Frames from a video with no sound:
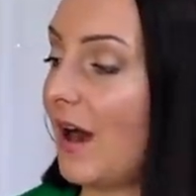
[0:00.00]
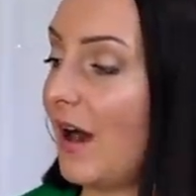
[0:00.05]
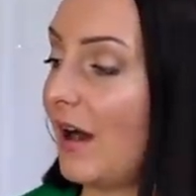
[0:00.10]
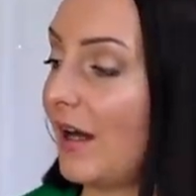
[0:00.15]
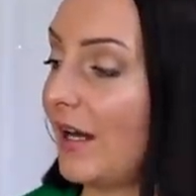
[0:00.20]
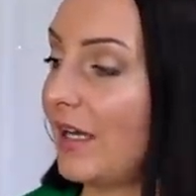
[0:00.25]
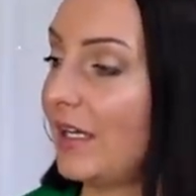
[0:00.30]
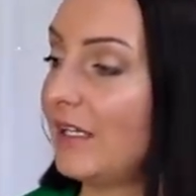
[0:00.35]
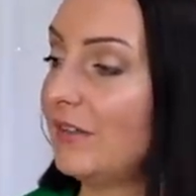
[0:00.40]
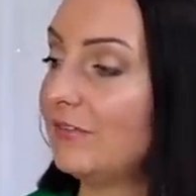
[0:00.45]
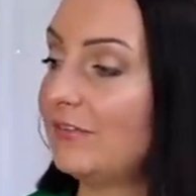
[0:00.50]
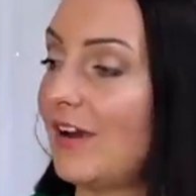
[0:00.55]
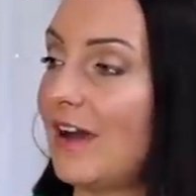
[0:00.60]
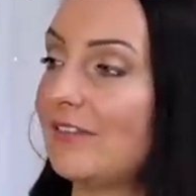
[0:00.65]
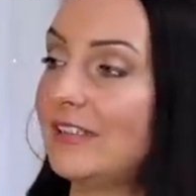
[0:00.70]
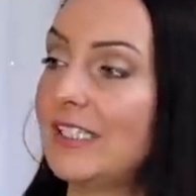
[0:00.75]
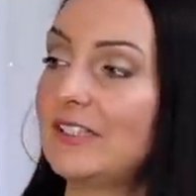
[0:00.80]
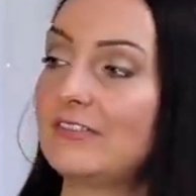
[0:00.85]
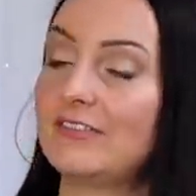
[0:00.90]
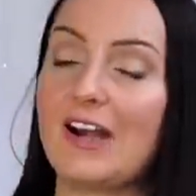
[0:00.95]
I
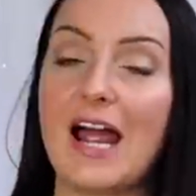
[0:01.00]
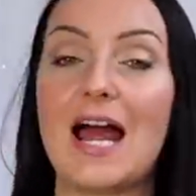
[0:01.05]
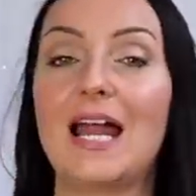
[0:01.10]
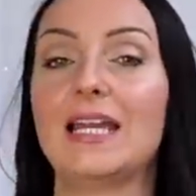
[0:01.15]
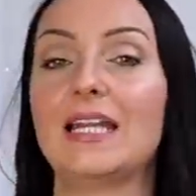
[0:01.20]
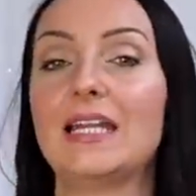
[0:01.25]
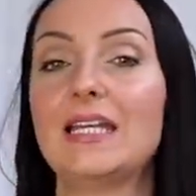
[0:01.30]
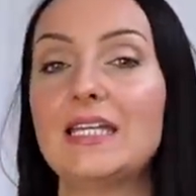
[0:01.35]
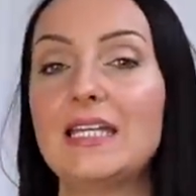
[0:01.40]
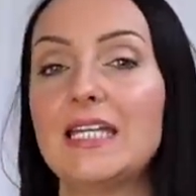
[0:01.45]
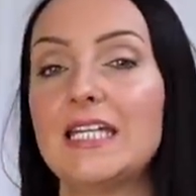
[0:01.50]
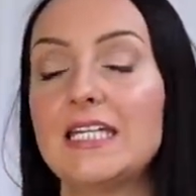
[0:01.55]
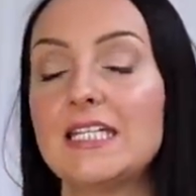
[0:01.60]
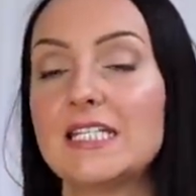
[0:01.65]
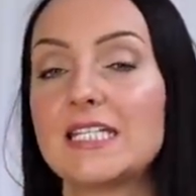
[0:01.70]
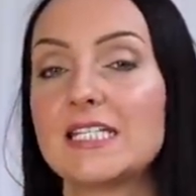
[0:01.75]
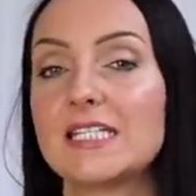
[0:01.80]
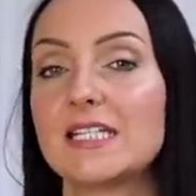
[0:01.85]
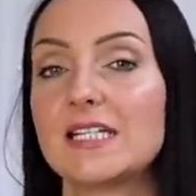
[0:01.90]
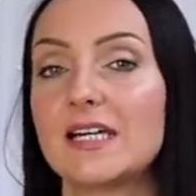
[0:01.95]
very rarely
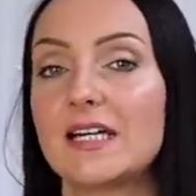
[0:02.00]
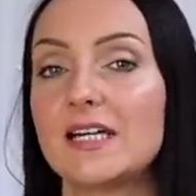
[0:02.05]
need